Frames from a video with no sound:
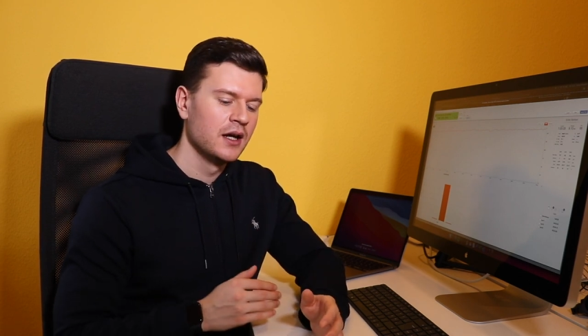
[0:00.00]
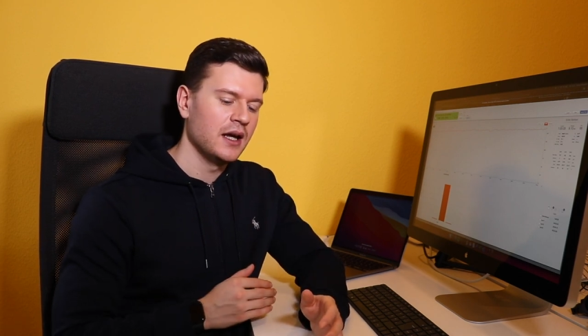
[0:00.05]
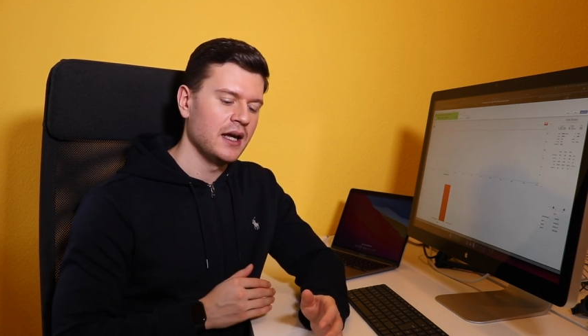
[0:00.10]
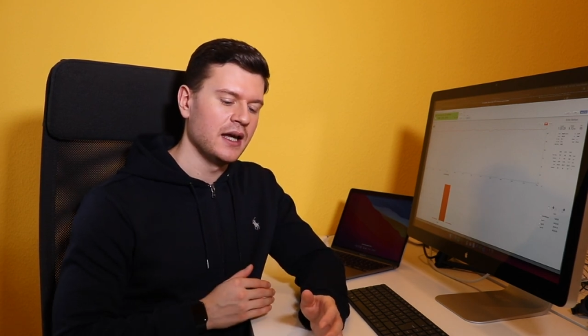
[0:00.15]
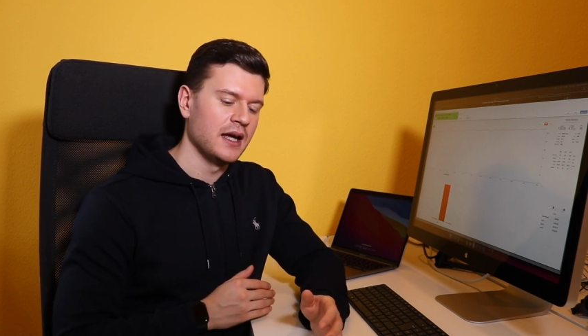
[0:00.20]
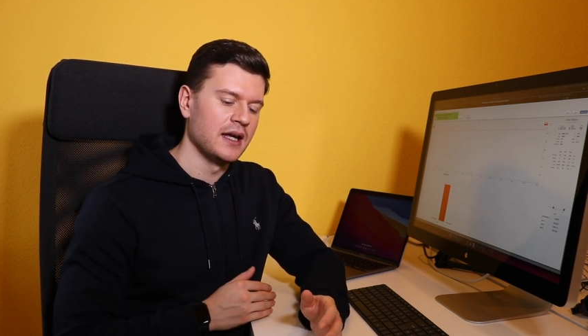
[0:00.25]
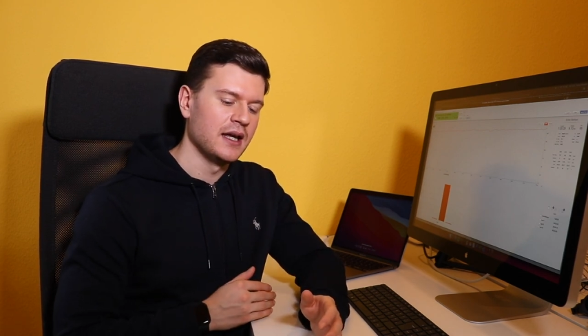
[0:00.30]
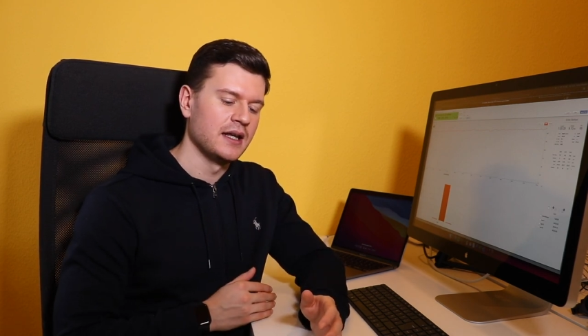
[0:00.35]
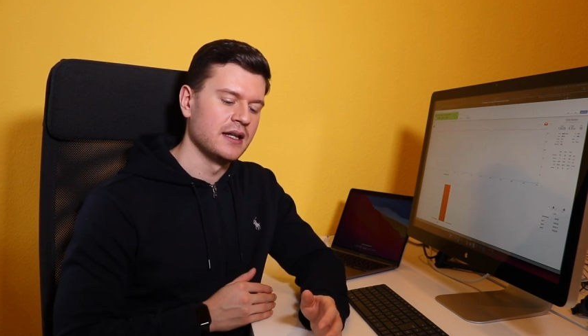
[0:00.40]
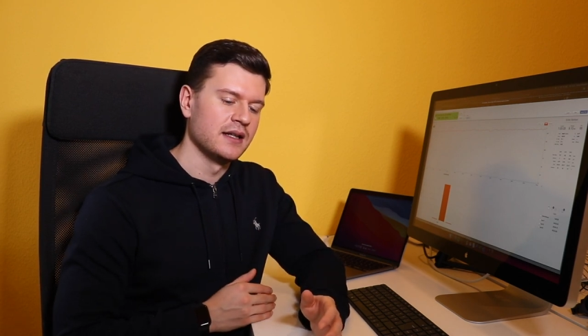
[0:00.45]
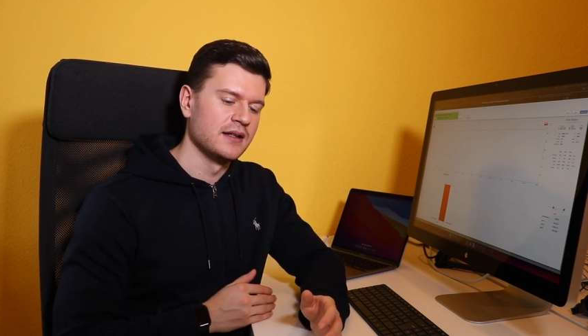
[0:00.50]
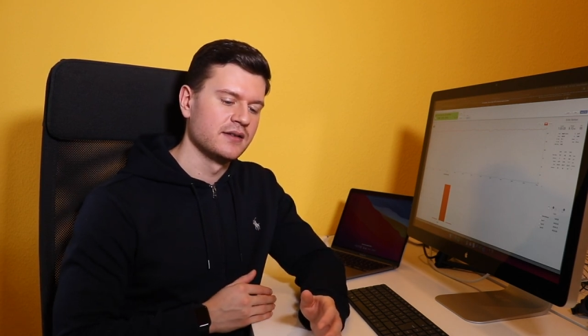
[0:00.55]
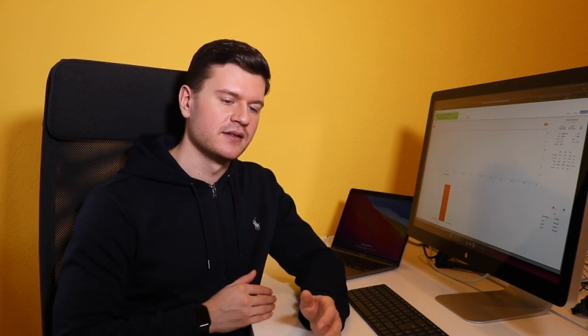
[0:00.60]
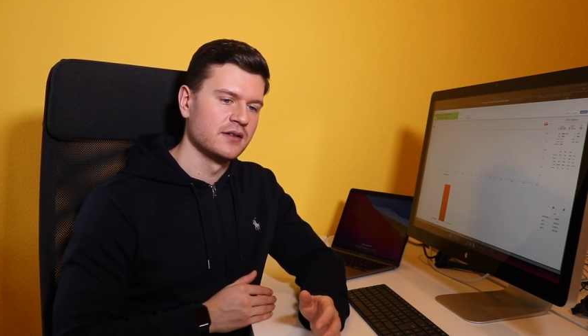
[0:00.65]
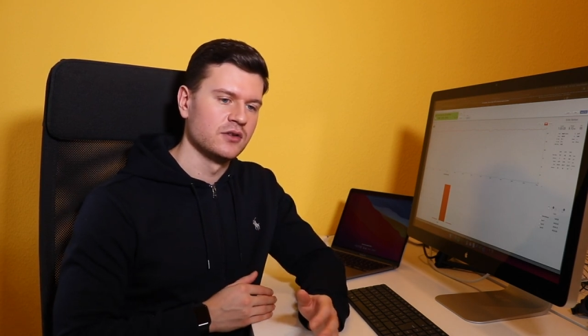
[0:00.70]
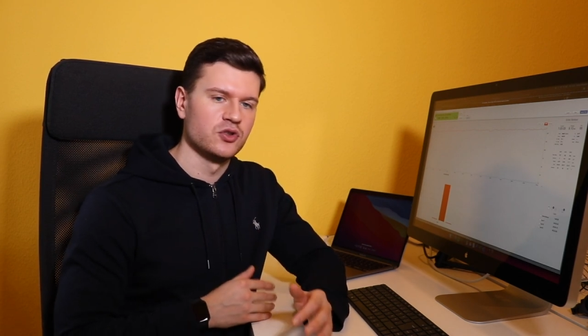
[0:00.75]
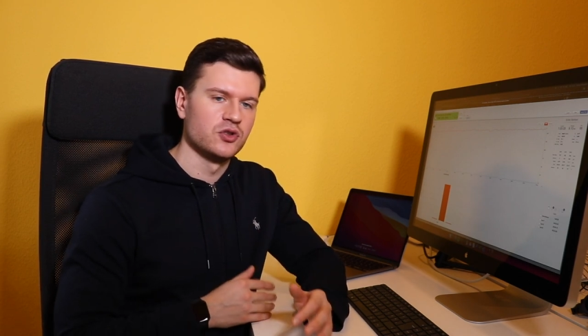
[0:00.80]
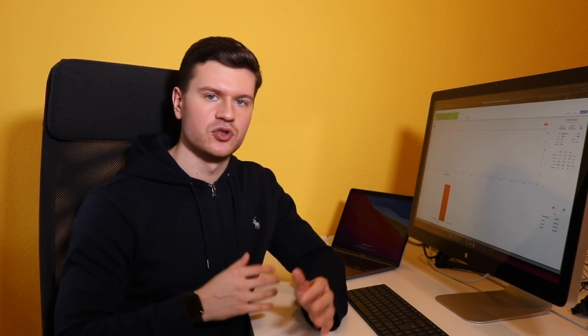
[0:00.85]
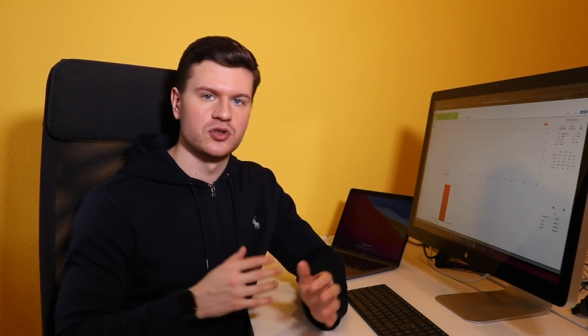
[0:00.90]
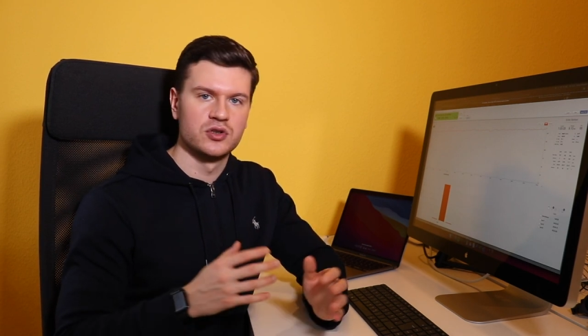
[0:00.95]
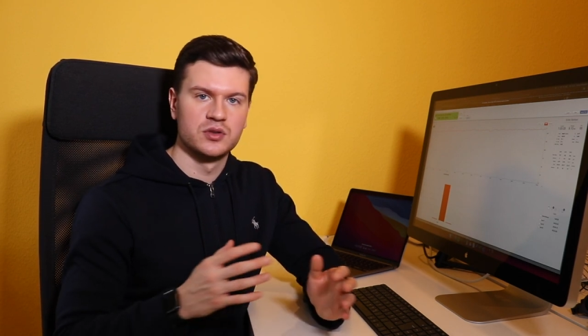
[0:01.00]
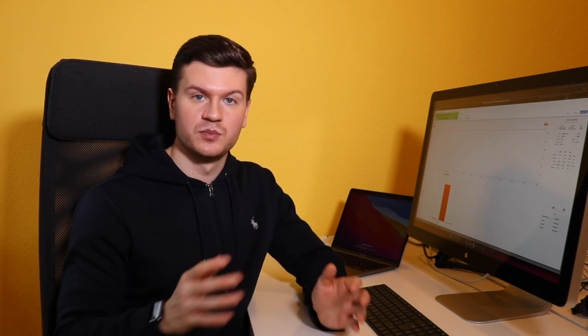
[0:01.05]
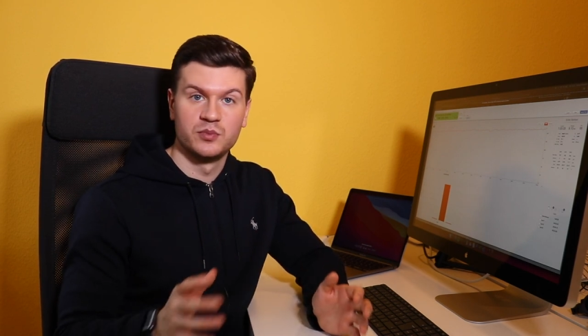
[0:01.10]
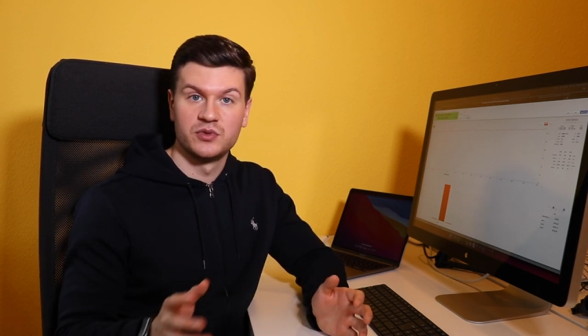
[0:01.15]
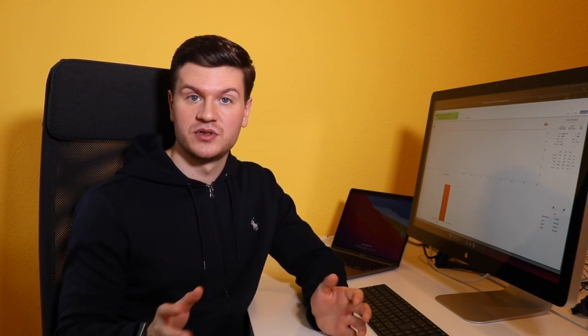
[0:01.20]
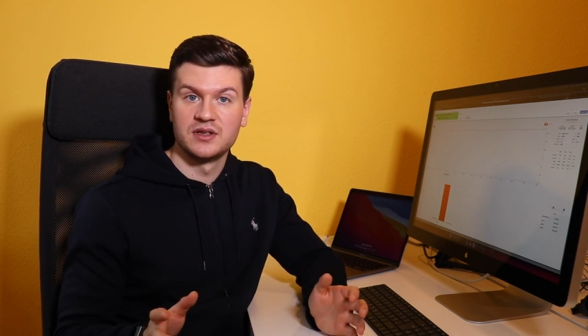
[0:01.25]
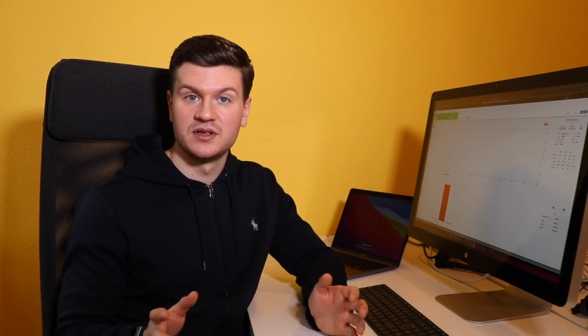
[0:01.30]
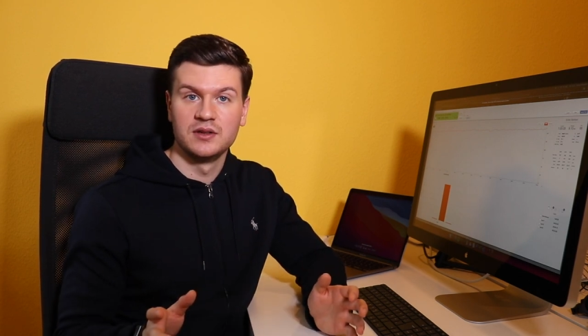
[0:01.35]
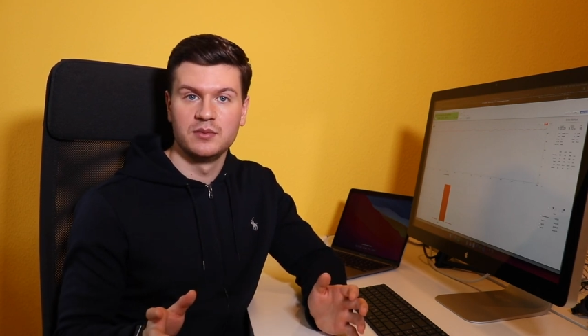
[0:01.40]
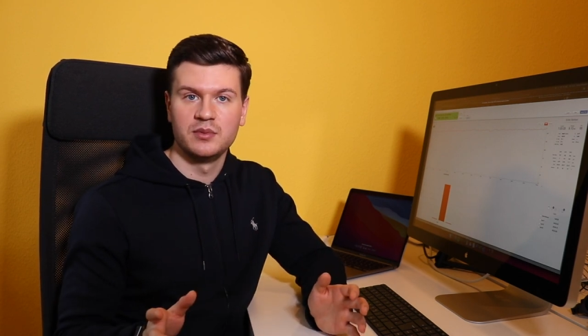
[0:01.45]
And you should
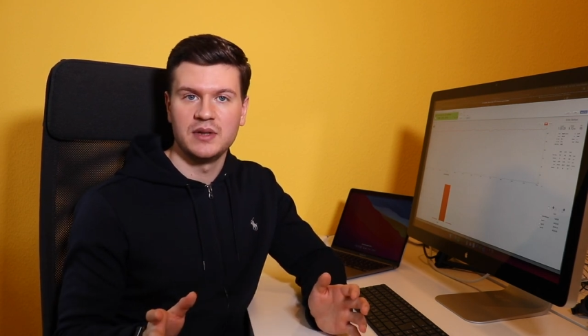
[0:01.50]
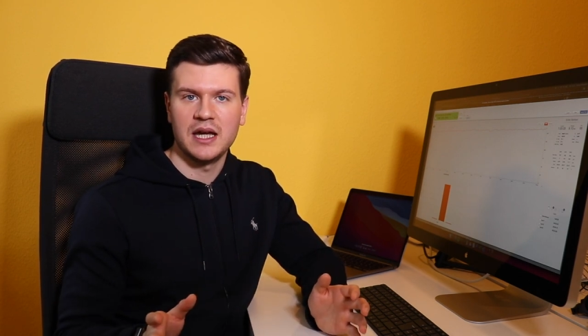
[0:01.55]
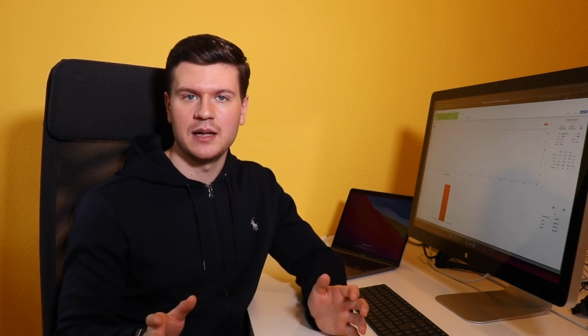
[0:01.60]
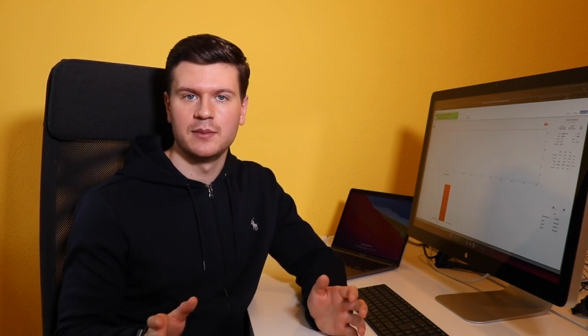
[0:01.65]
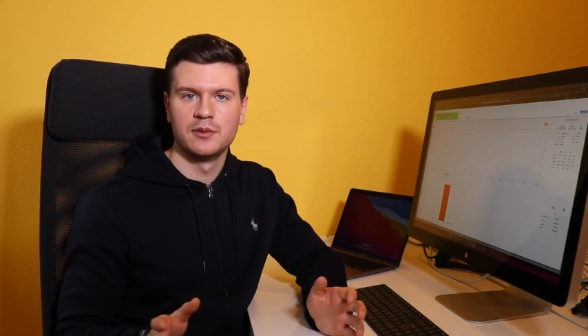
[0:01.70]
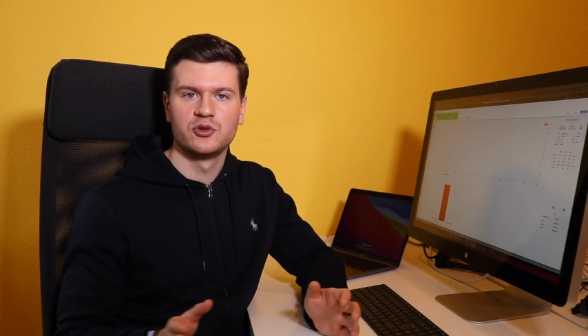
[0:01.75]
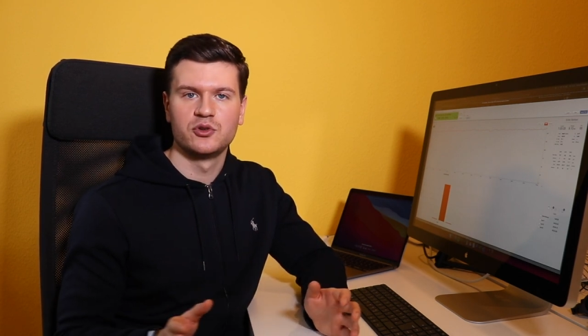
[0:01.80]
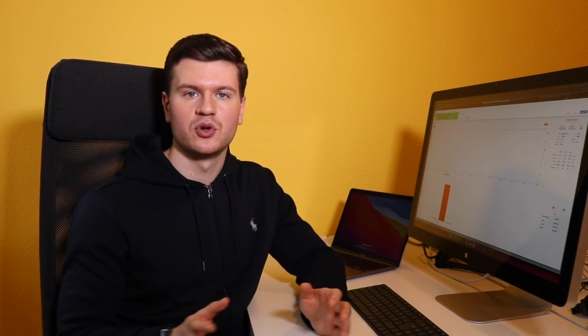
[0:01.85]
still be able